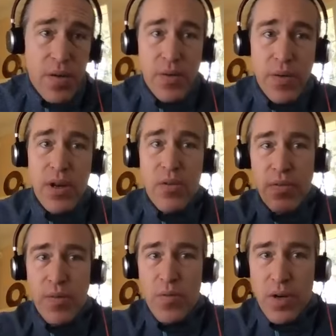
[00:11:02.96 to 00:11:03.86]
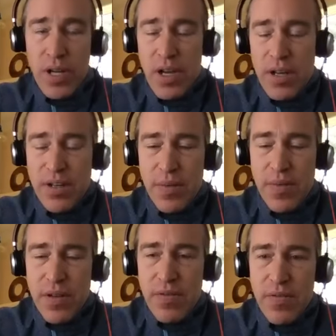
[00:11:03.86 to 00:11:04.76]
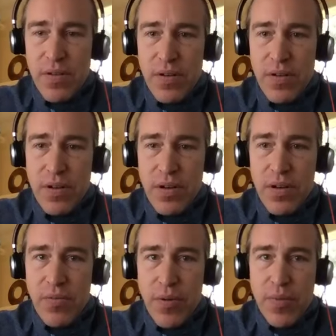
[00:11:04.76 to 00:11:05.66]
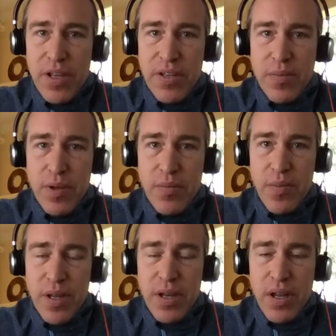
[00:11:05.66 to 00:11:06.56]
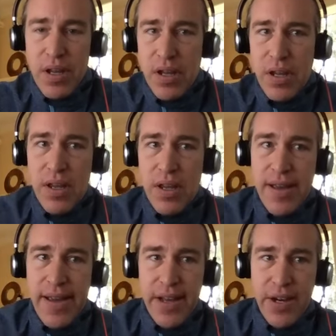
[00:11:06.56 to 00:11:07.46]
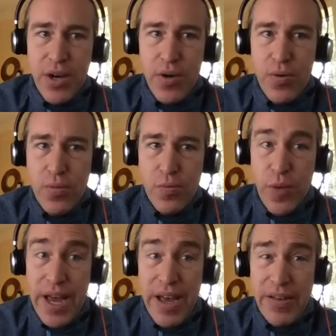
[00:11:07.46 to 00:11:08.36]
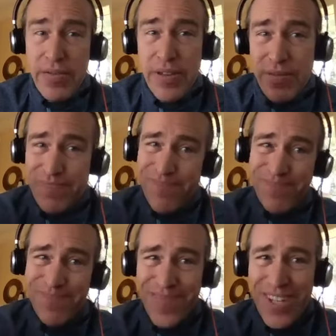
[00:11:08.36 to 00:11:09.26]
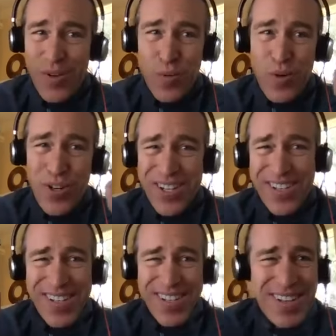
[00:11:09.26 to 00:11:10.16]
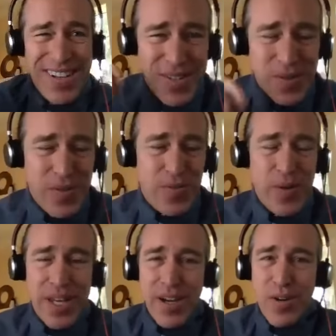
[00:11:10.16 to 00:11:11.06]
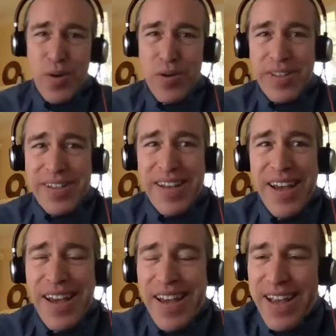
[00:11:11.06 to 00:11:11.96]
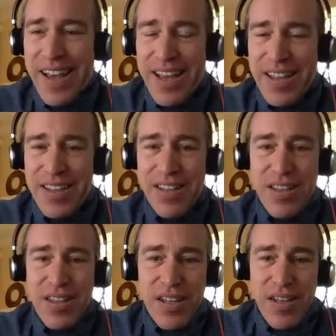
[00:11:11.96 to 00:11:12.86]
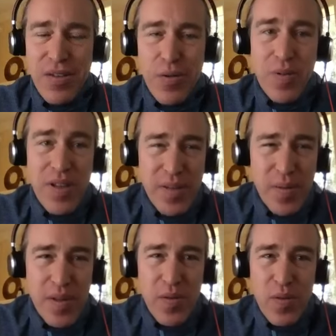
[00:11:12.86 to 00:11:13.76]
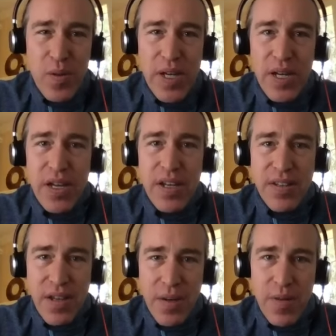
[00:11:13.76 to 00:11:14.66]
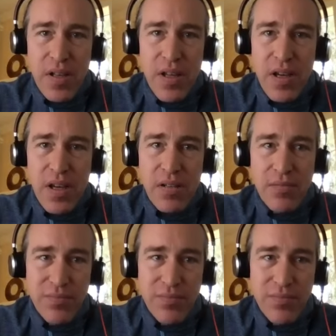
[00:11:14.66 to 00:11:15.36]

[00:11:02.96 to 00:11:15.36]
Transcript: and we know we've been working on something for a replacement, but Anago, we have it, it works in sort of weak air quotes, and the replacement that we're working on is coming along,